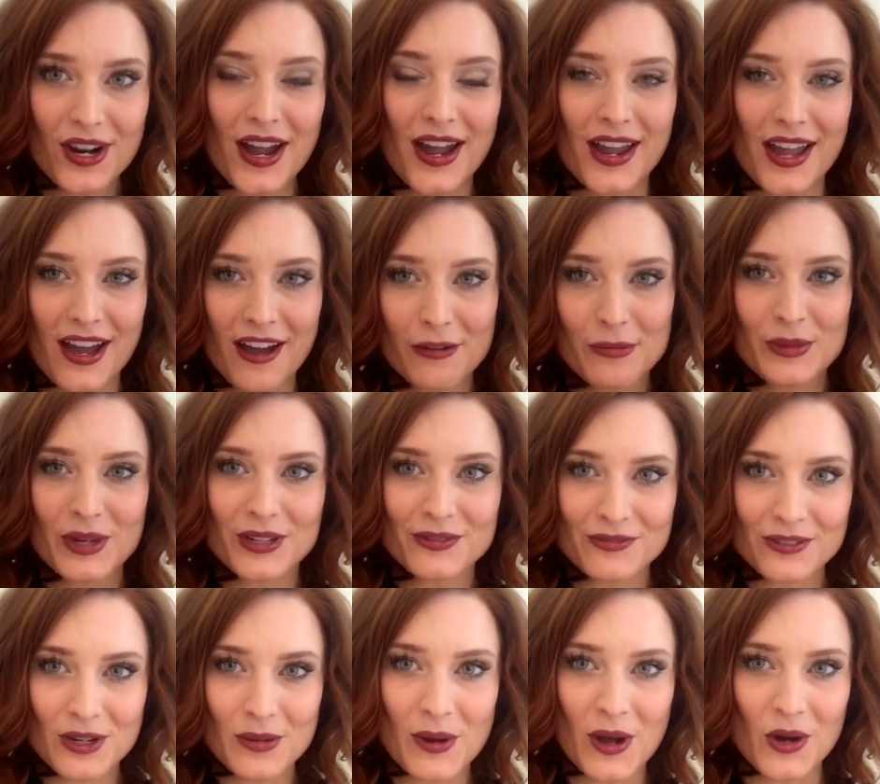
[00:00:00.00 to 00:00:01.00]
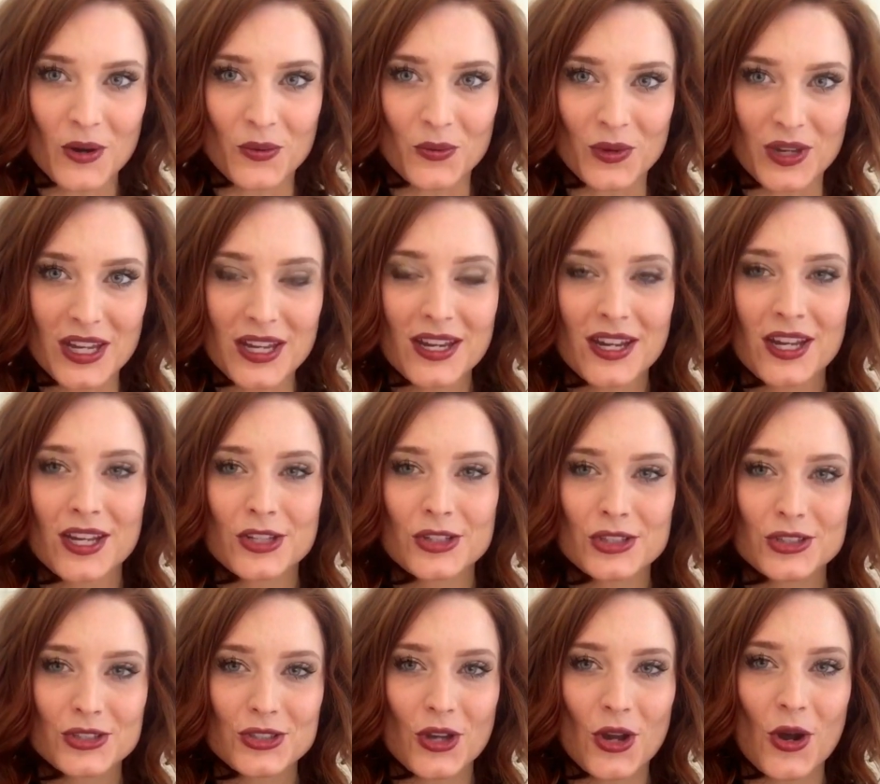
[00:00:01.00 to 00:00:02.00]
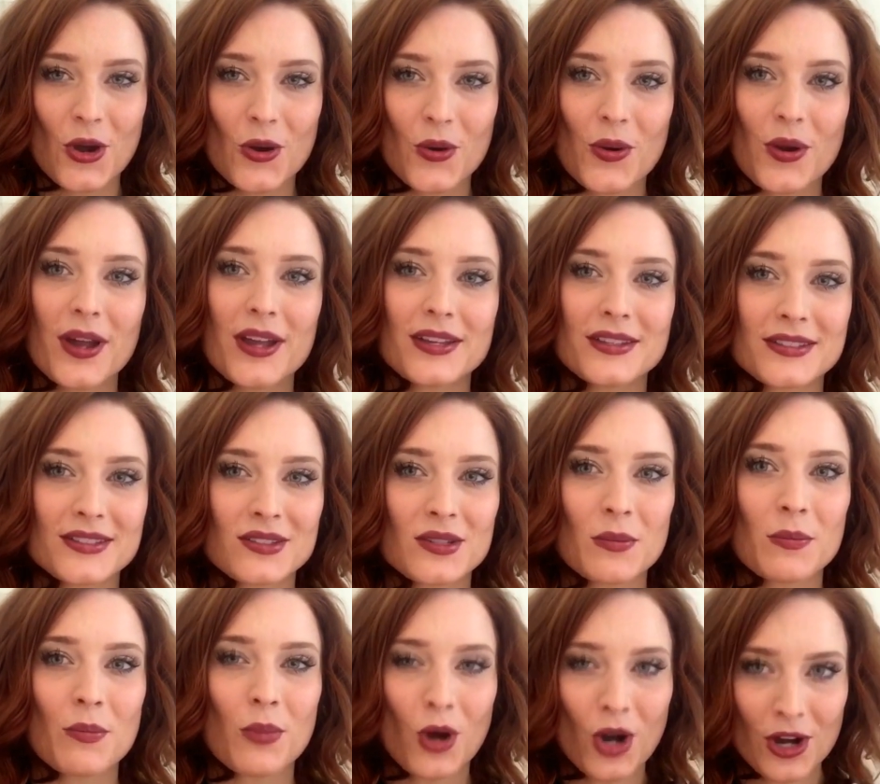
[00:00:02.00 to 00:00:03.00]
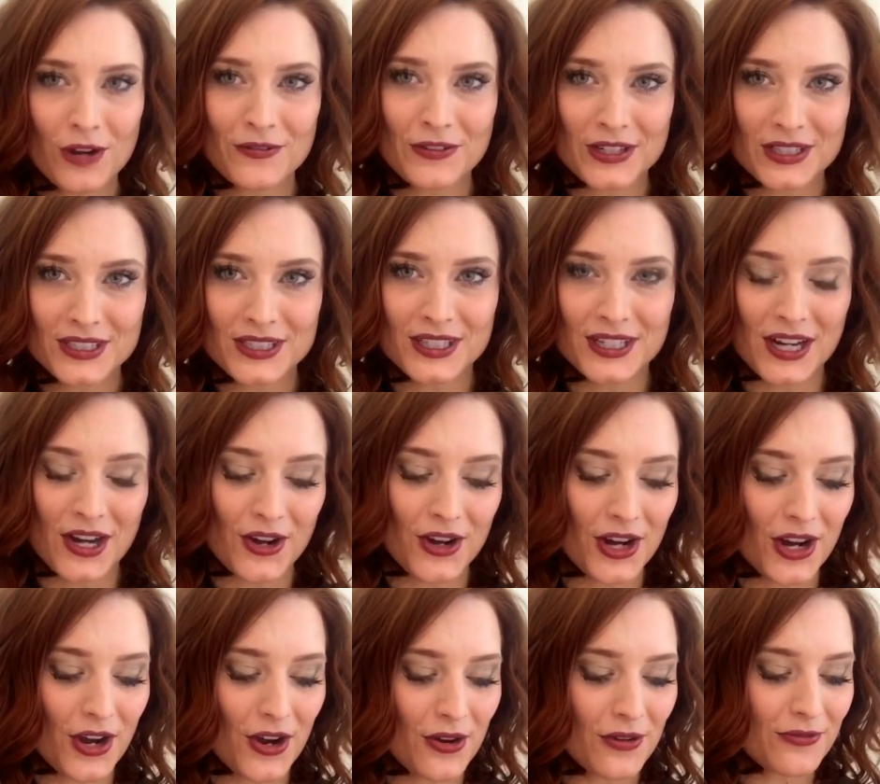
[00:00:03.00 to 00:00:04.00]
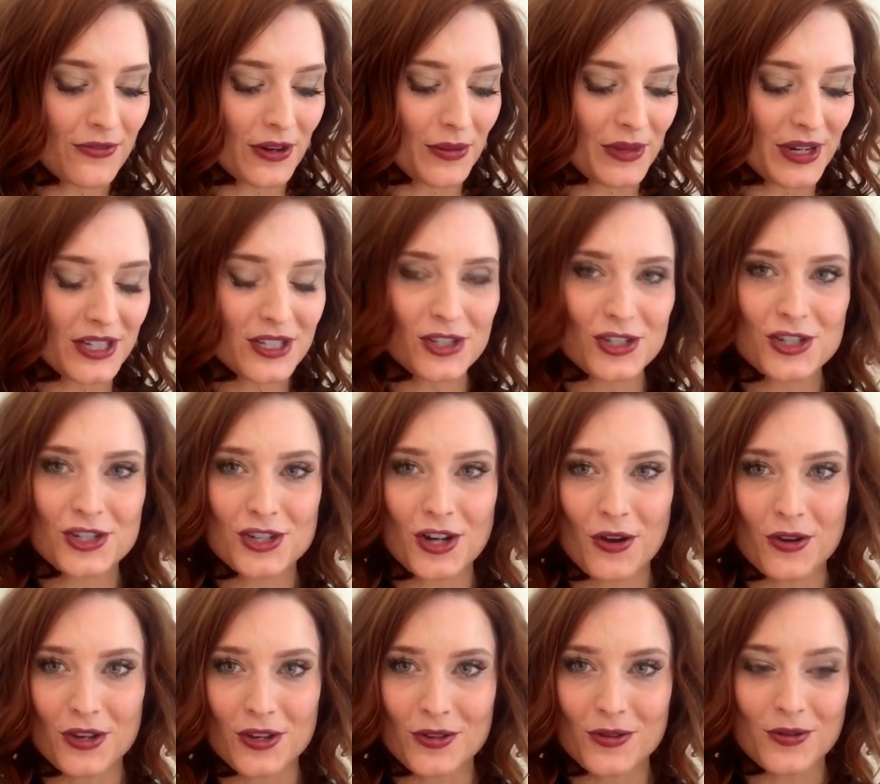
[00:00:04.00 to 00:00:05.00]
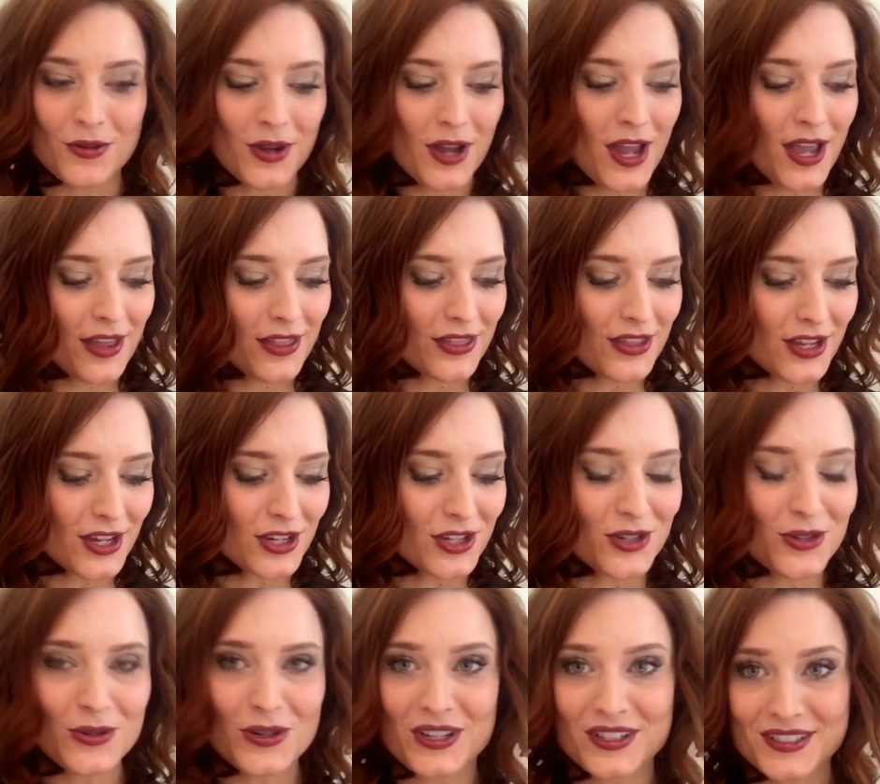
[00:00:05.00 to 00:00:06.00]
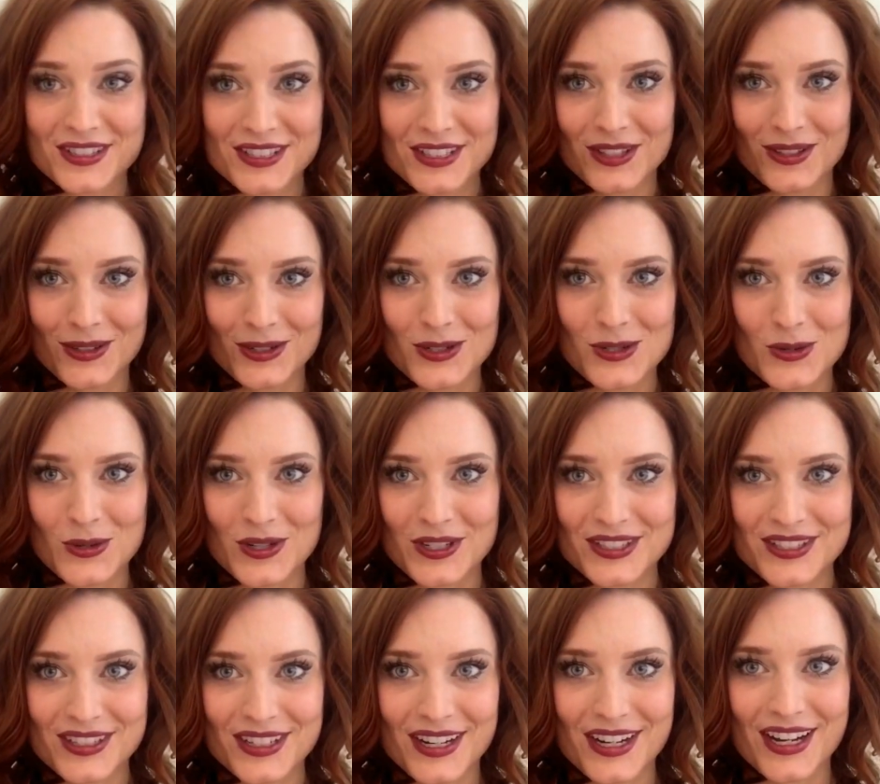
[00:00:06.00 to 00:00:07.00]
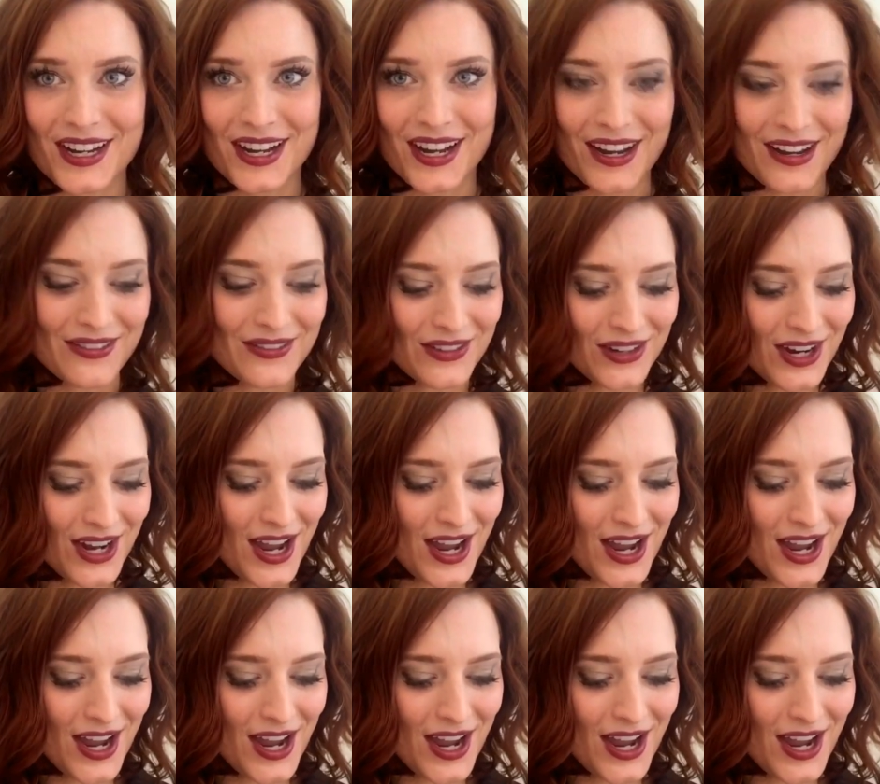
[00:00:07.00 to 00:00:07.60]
I have been for about a week, so it's the perfect scenario for me to show you the new concealer toys that I have.